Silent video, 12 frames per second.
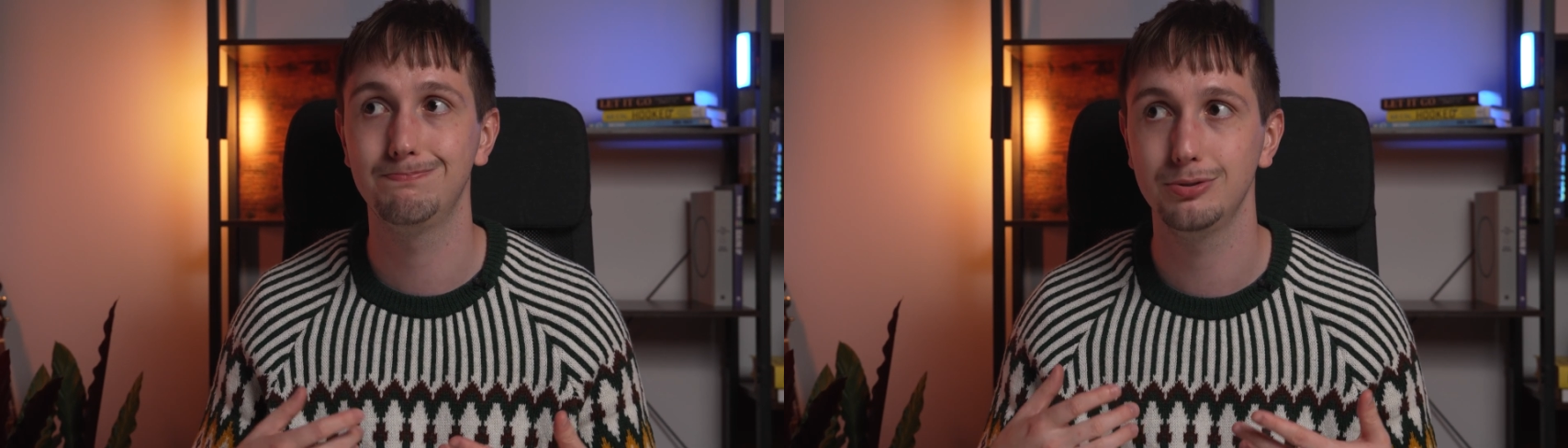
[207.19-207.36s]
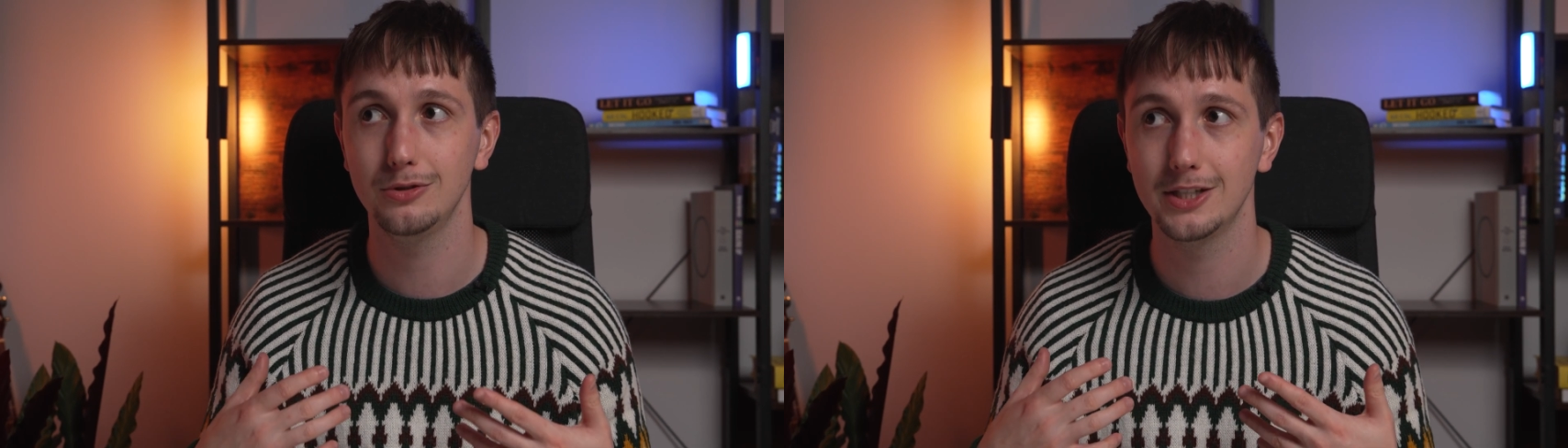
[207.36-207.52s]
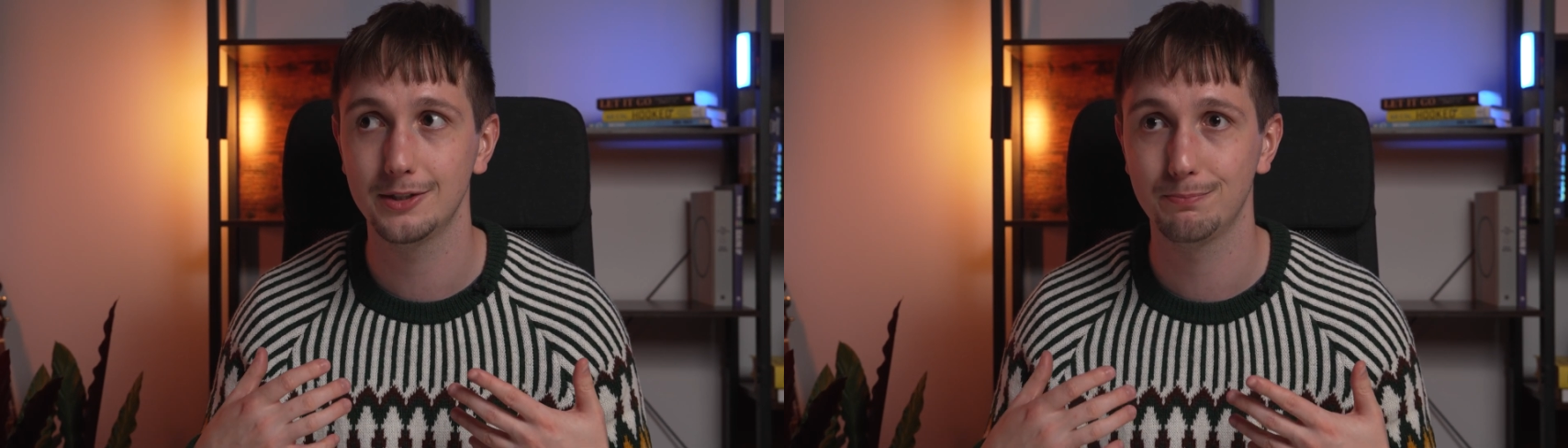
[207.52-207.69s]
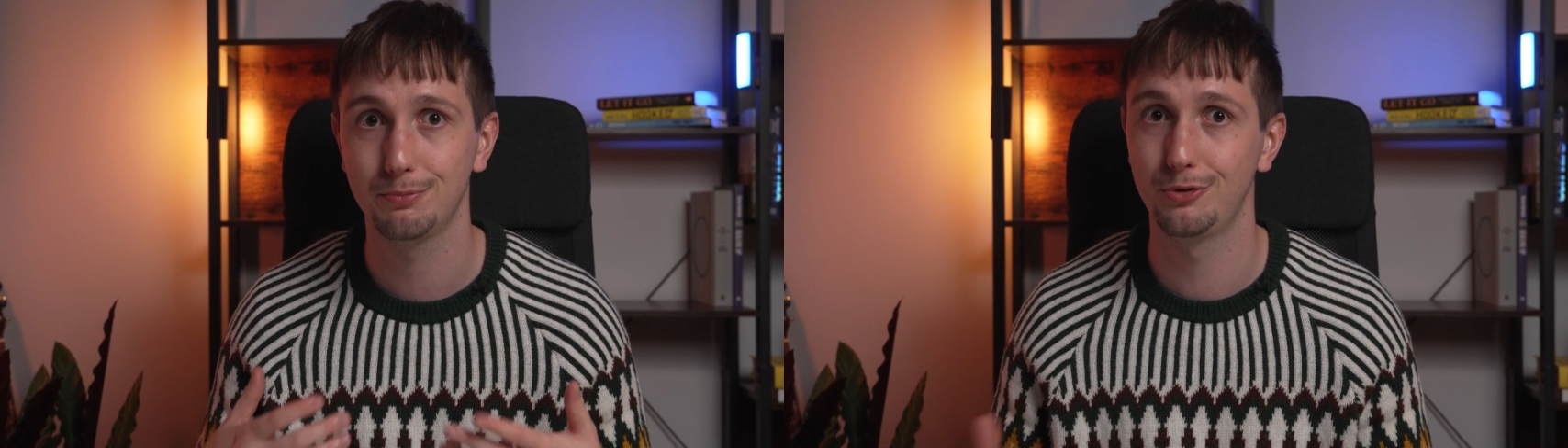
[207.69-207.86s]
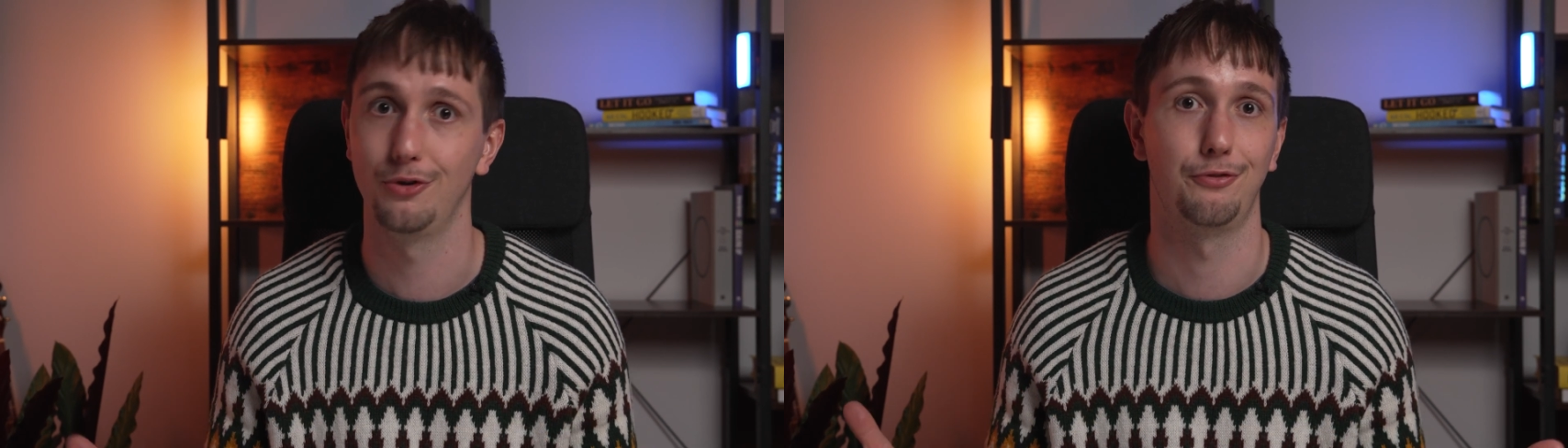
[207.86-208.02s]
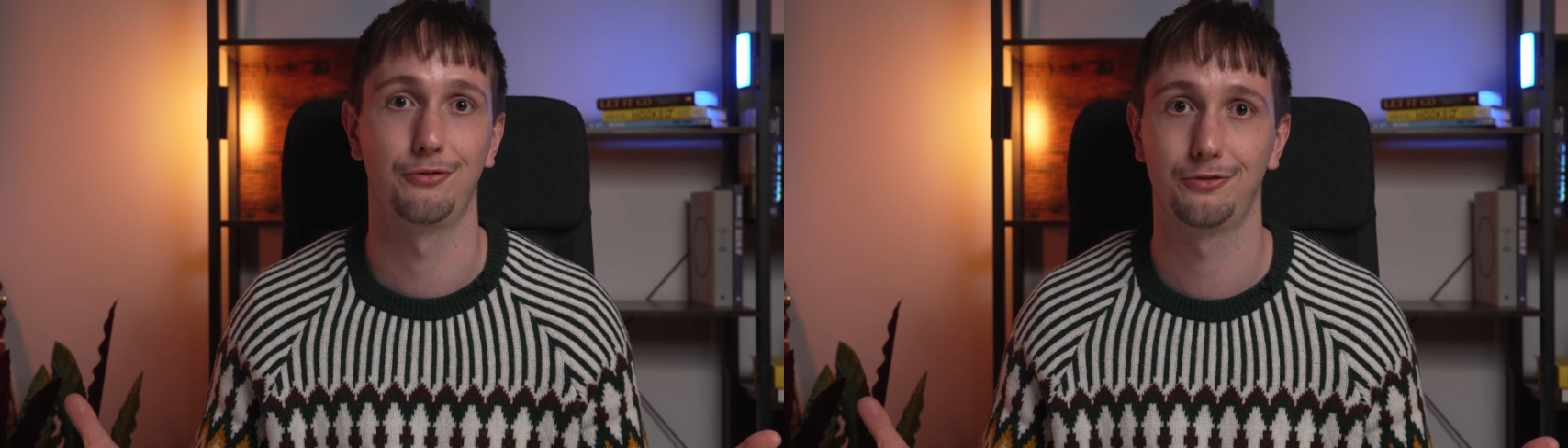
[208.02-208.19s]

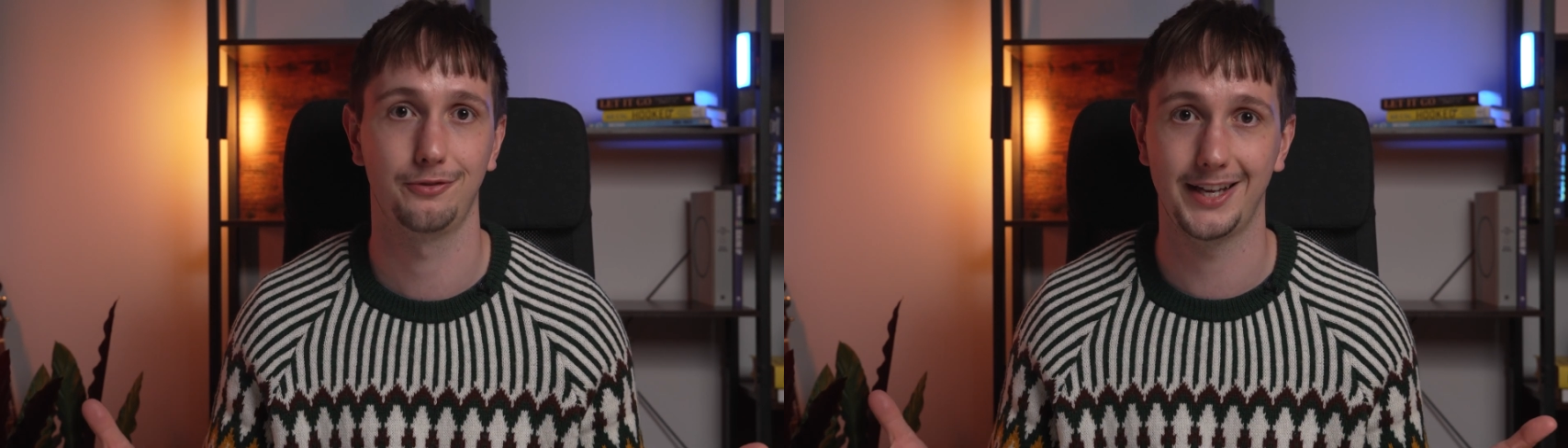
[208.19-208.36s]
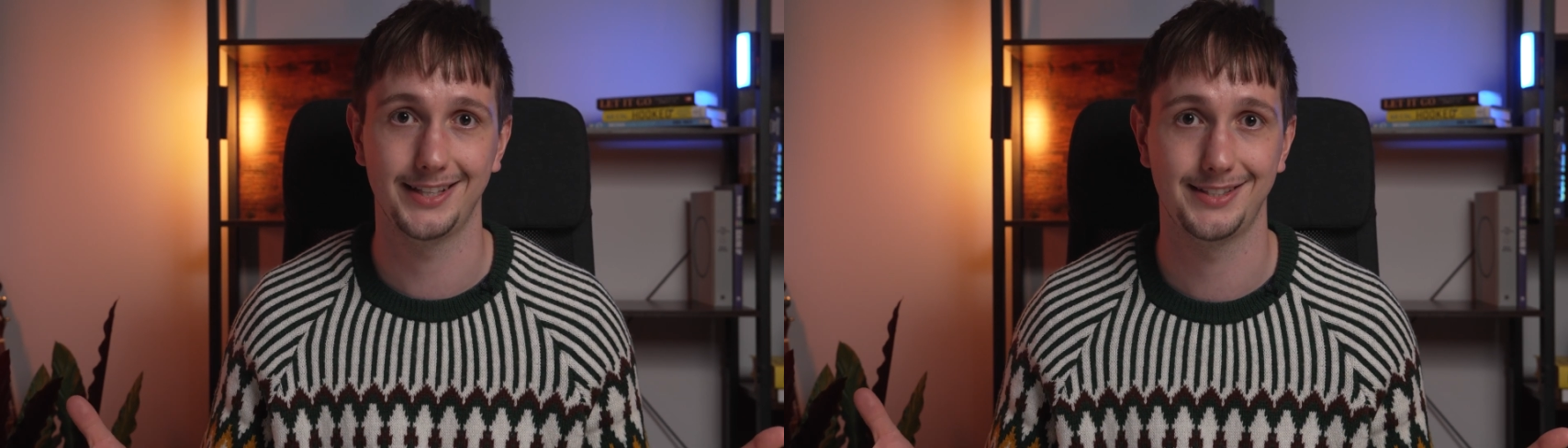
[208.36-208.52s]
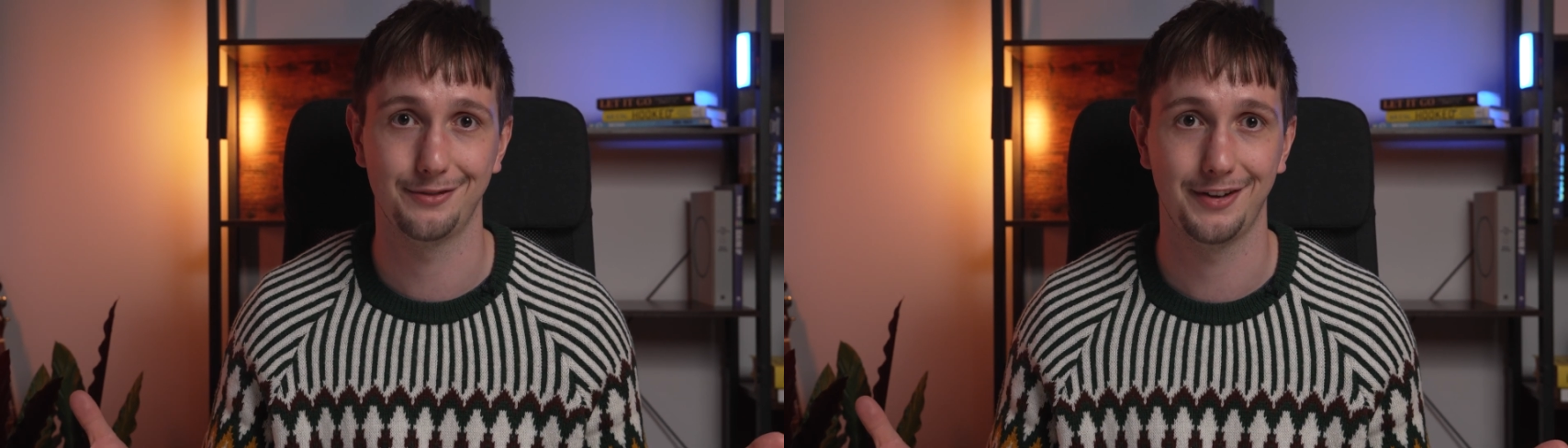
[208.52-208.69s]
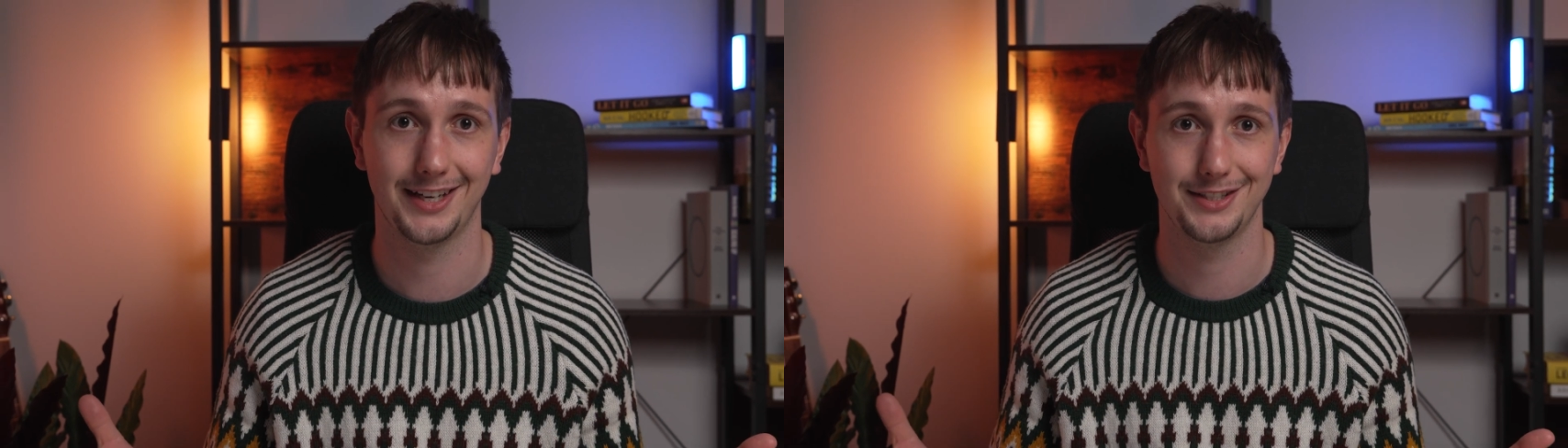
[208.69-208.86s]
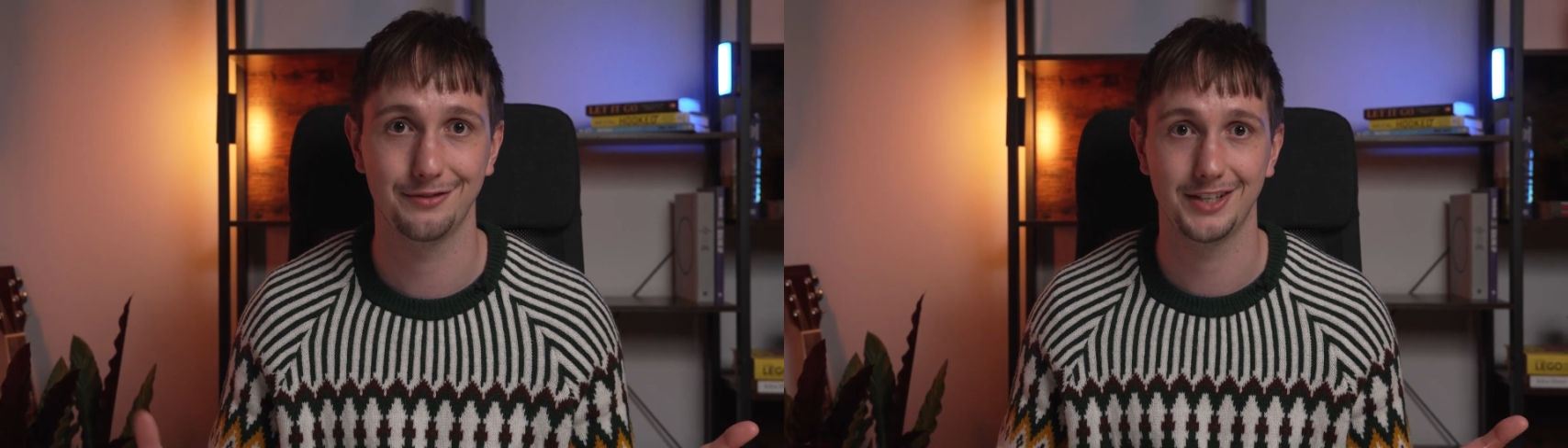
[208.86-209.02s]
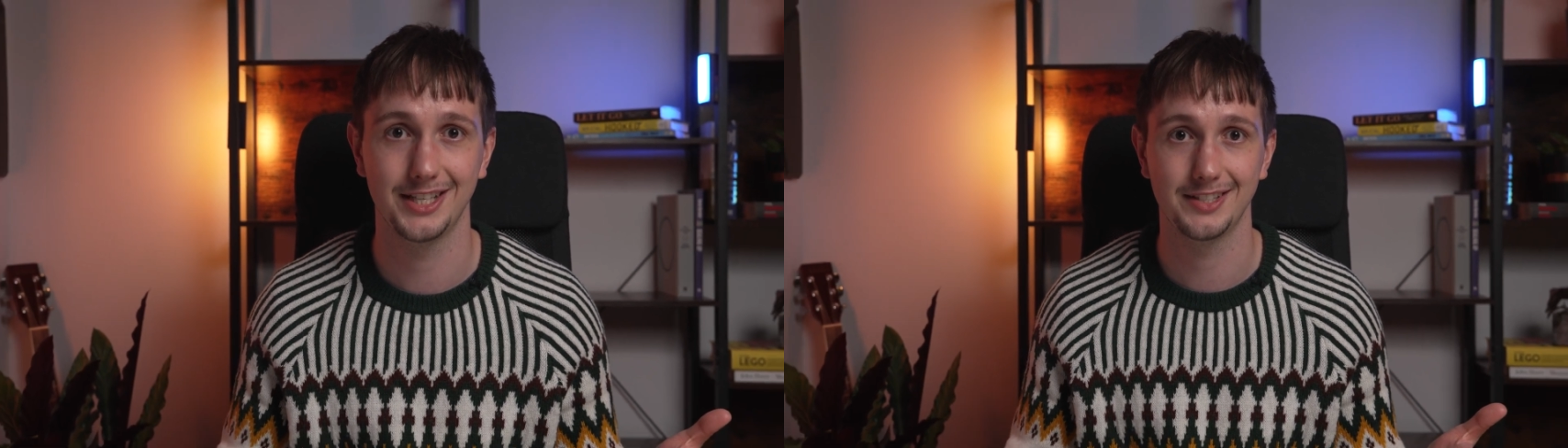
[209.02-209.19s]
bulletproof its
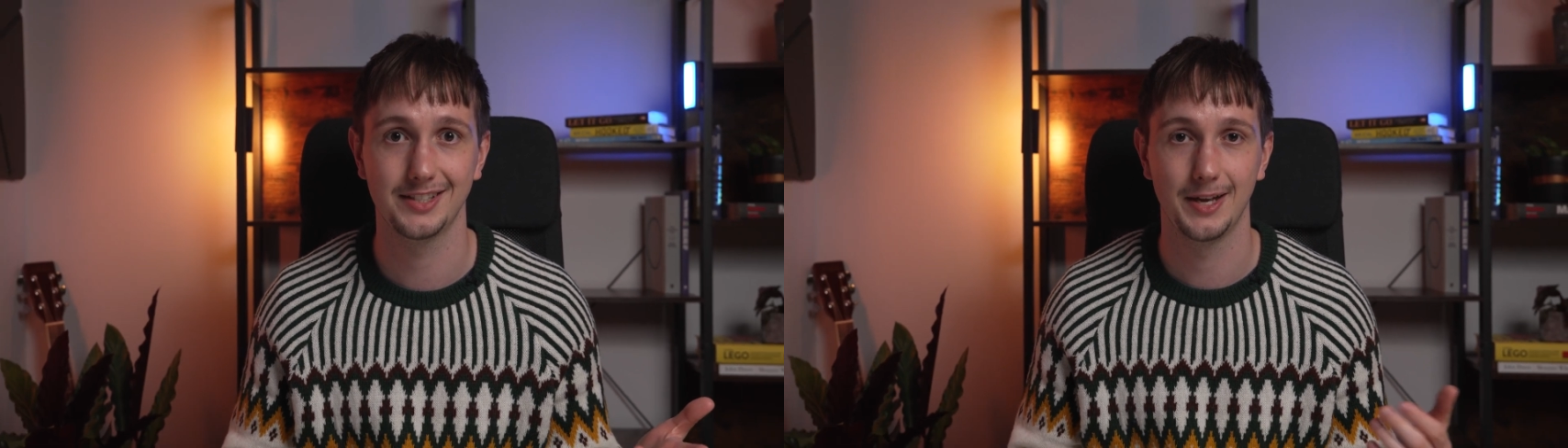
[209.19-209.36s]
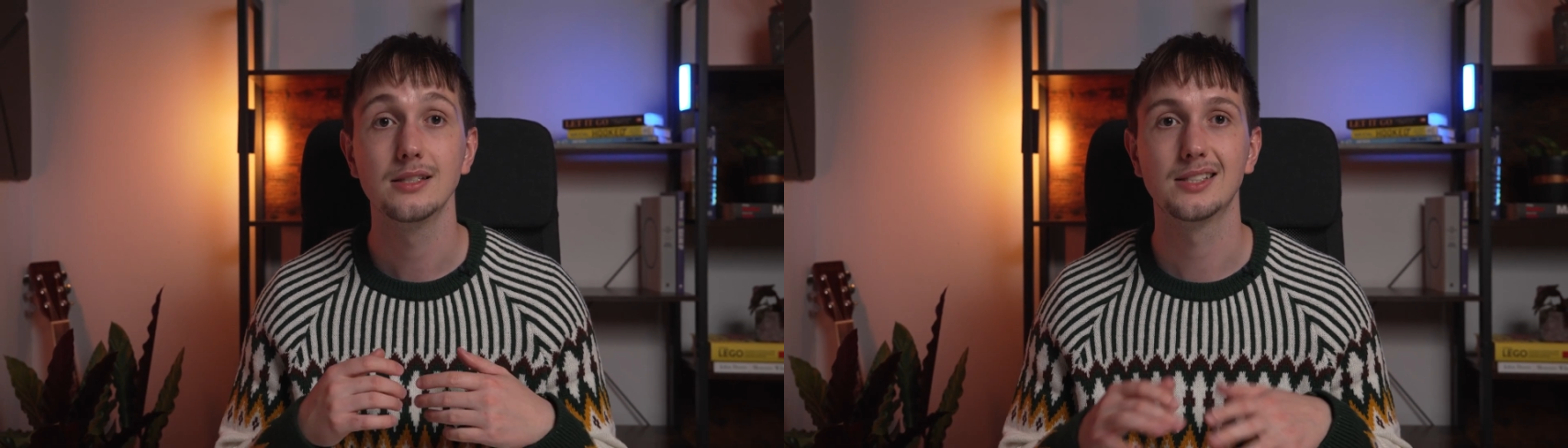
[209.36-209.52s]
effectiveness.